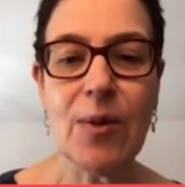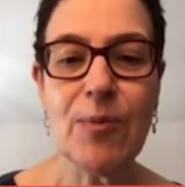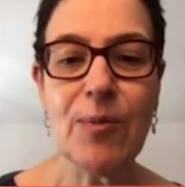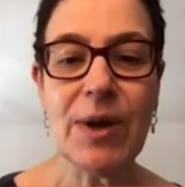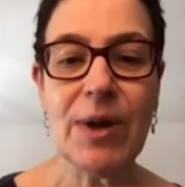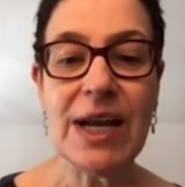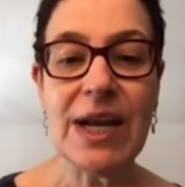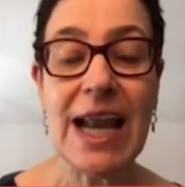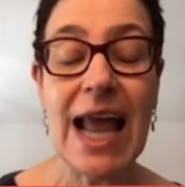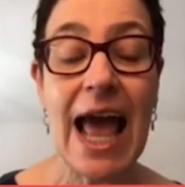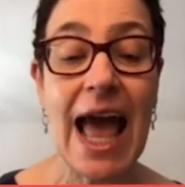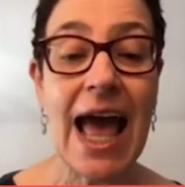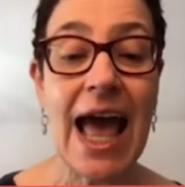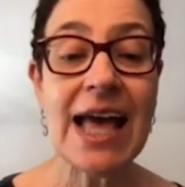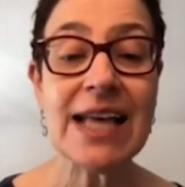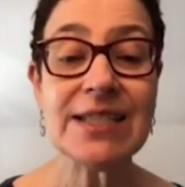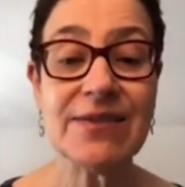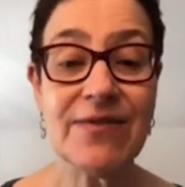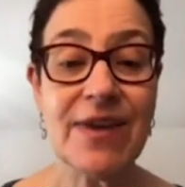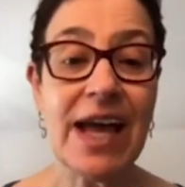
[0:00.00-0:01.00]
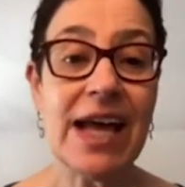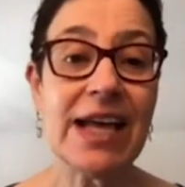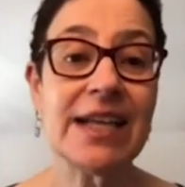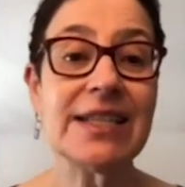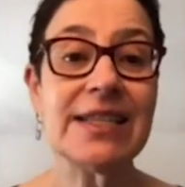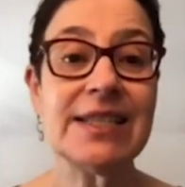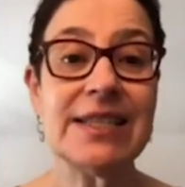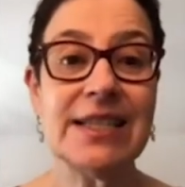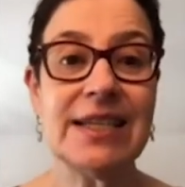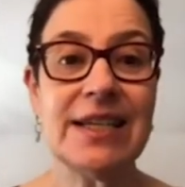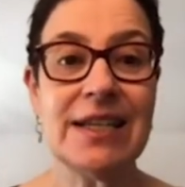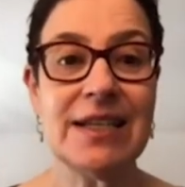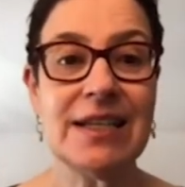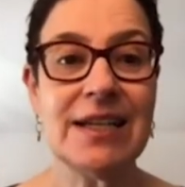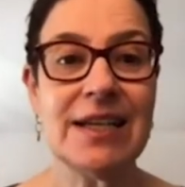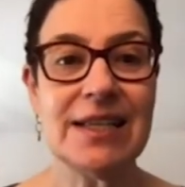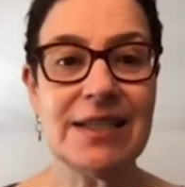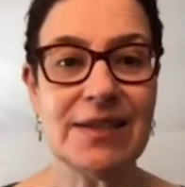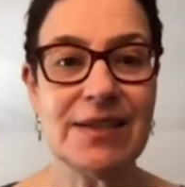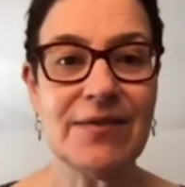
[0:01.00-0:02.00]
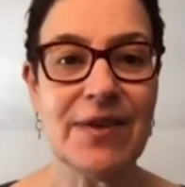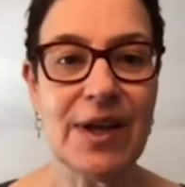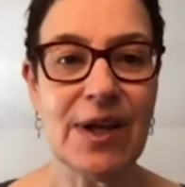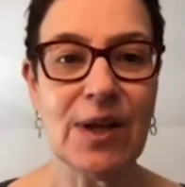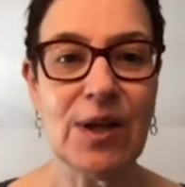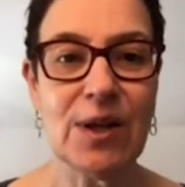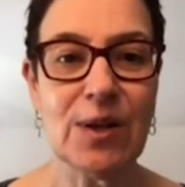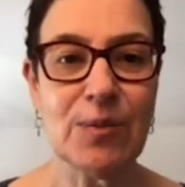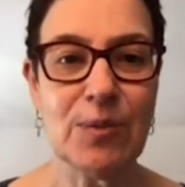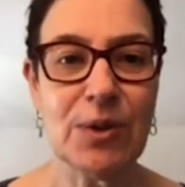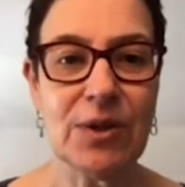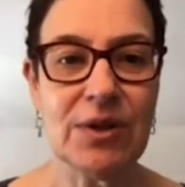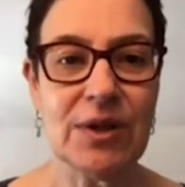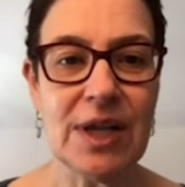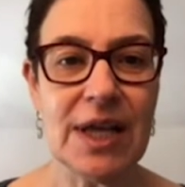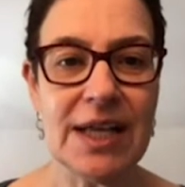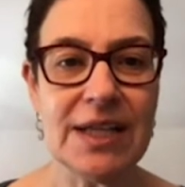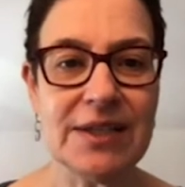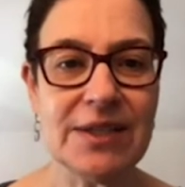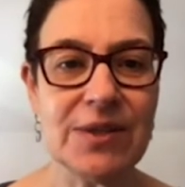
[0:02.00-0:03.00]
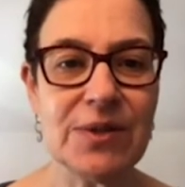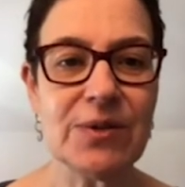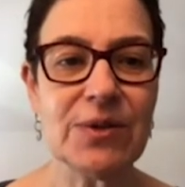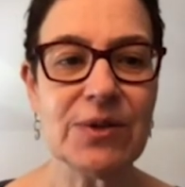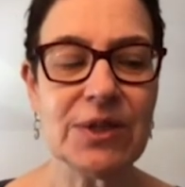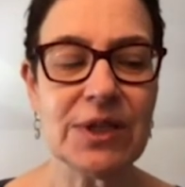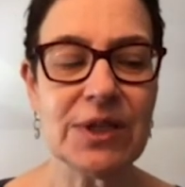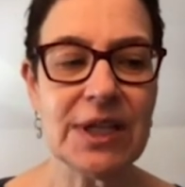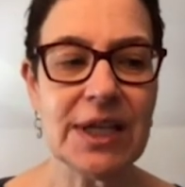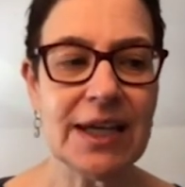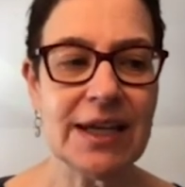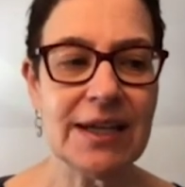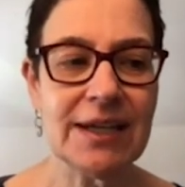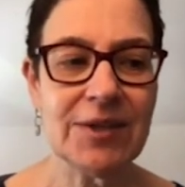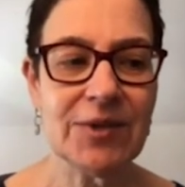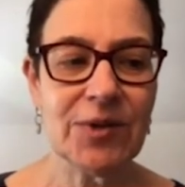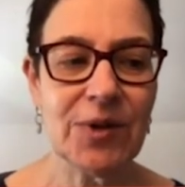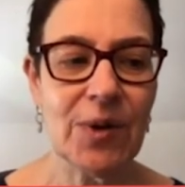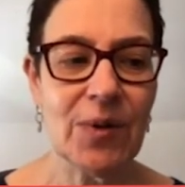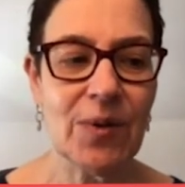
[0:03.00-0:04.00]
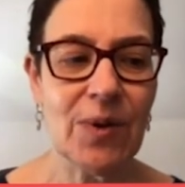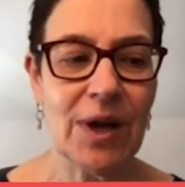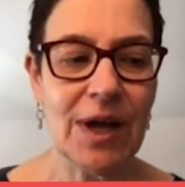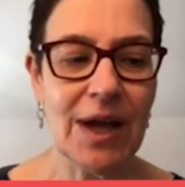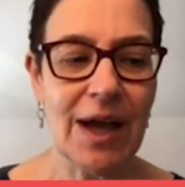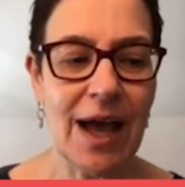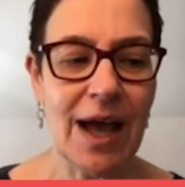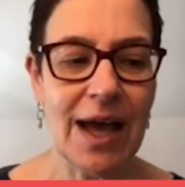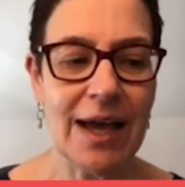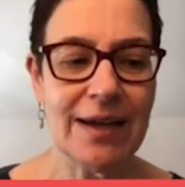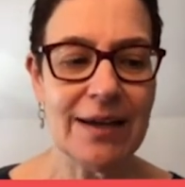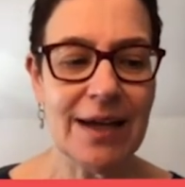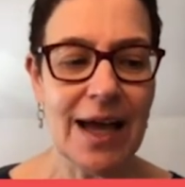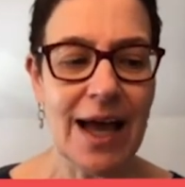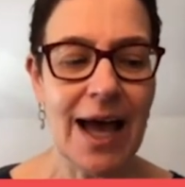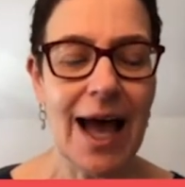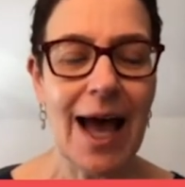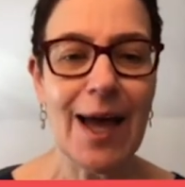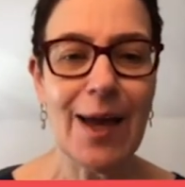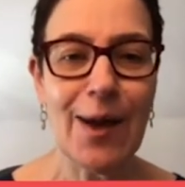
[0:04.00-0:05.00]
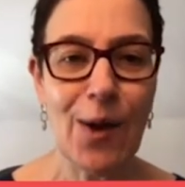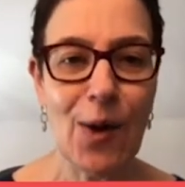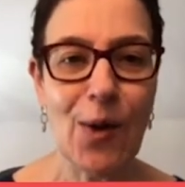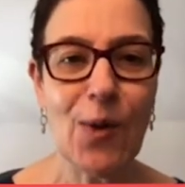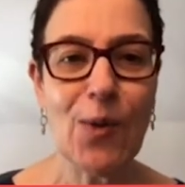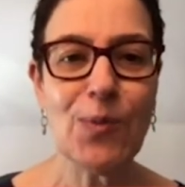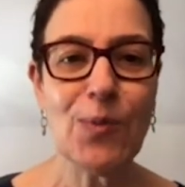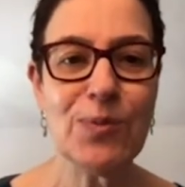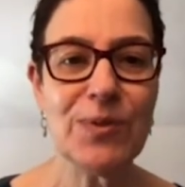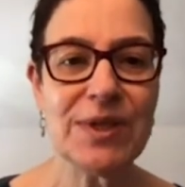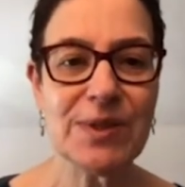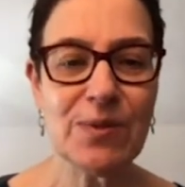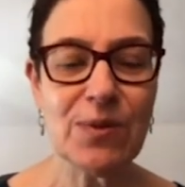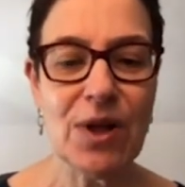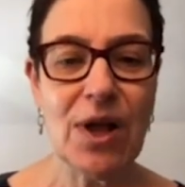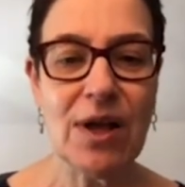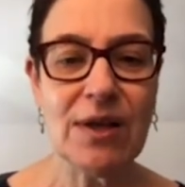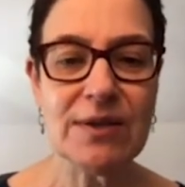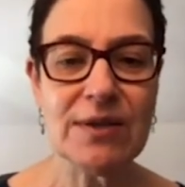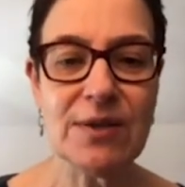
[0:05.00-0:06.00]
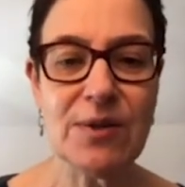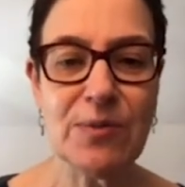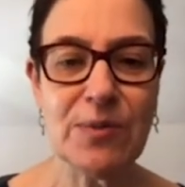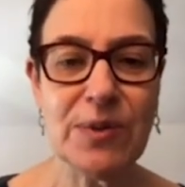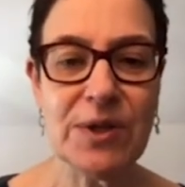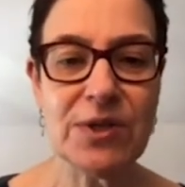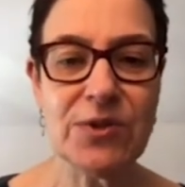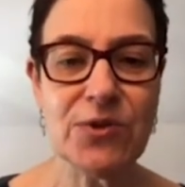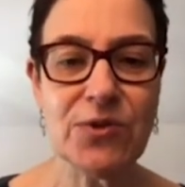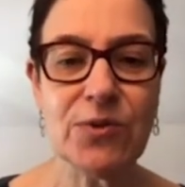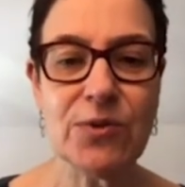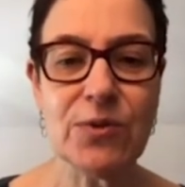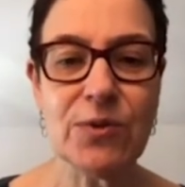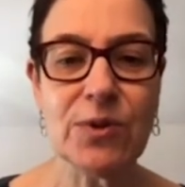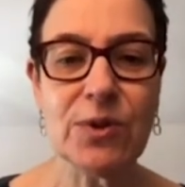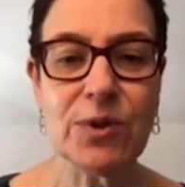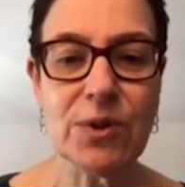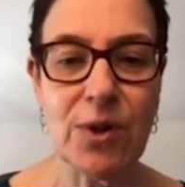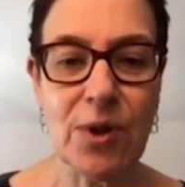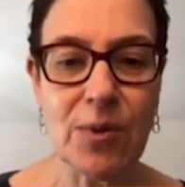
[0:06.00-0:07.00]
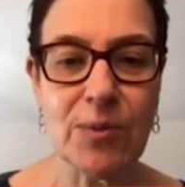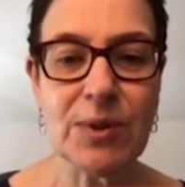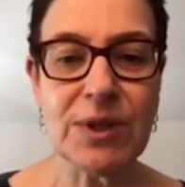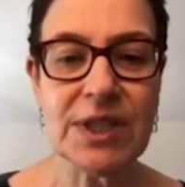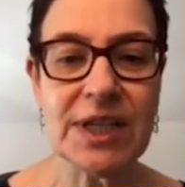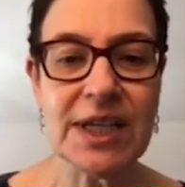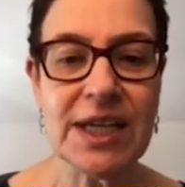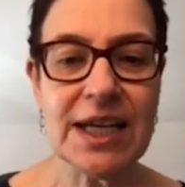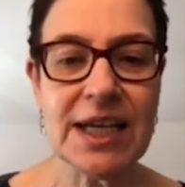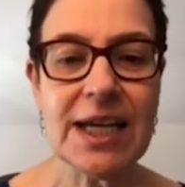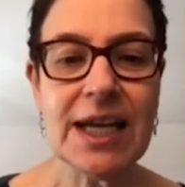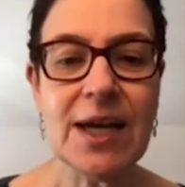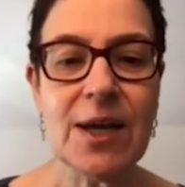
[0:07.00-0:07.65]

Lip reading: But as vaccine is available, and certainly, I hope this will also be true globally,